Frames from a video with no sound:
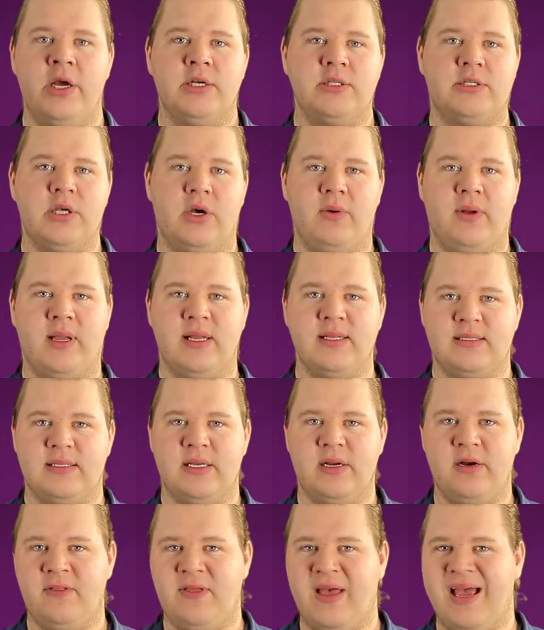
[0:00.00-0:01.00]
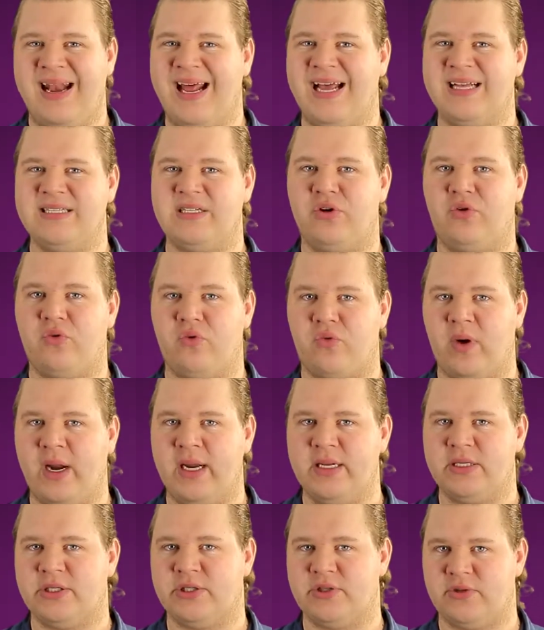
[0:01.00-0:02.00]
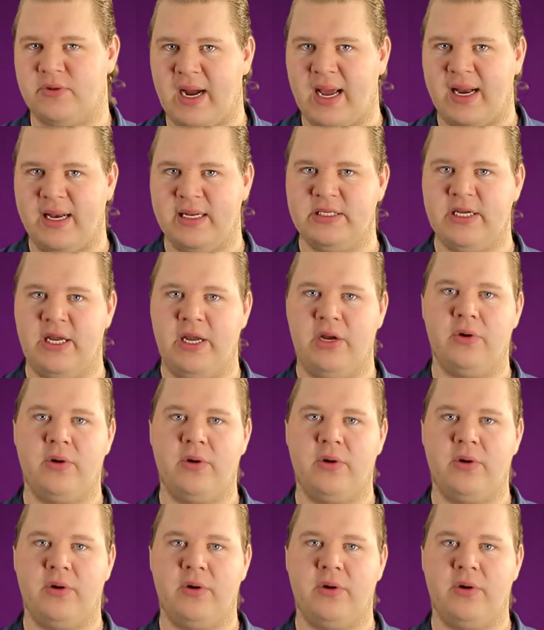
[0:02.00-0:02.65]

So consider that as a great strategy